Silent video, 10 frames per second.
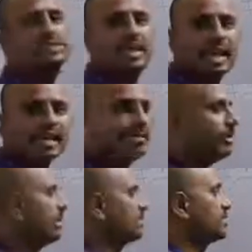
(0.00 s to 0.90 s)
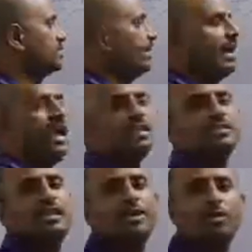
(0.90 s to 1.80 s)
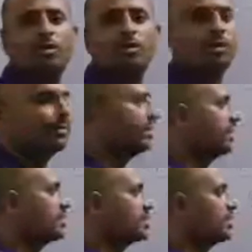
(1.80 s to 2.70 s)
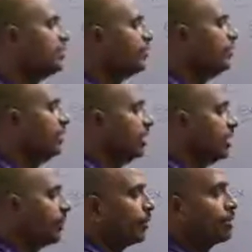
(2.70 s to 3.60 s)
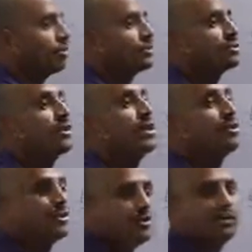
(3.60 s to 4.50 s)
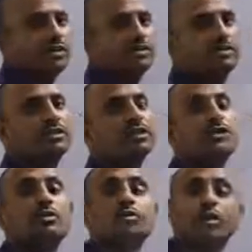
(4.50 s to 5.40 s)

animals, plants and human beings will reproduce their new ones to